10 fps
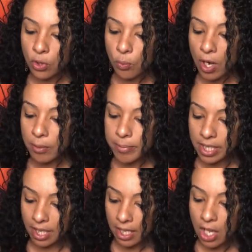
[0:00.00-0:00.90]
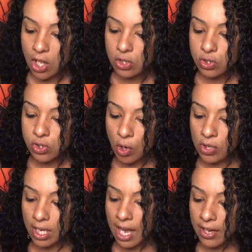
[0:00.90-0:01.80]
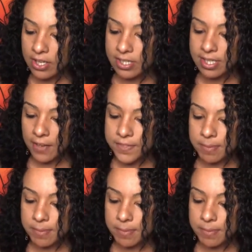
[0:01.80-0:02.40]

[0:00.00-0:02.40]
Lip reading: well-being. Don't allow yourself to